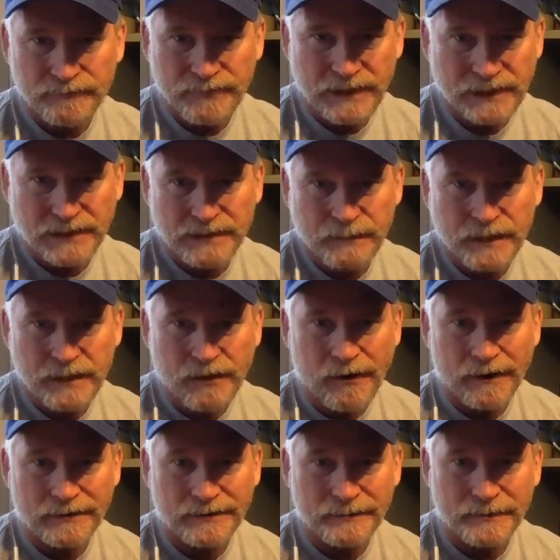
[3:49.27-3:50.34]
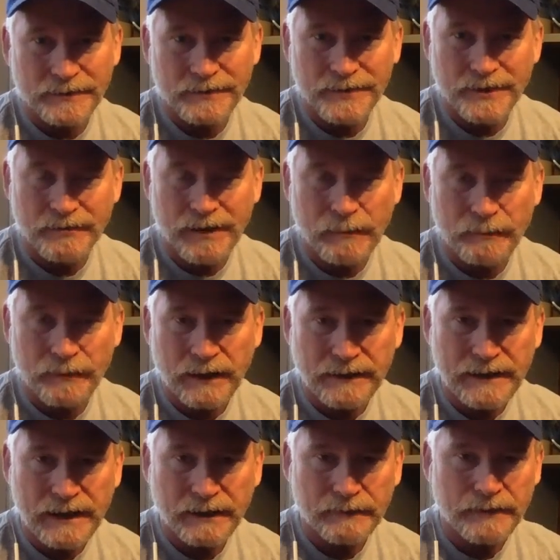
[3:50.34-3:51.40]
thinking it'd be awesome to show up on
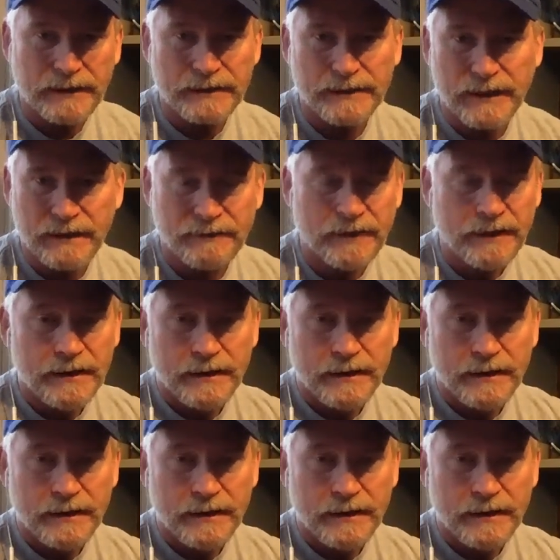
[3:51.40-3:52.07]
that green and have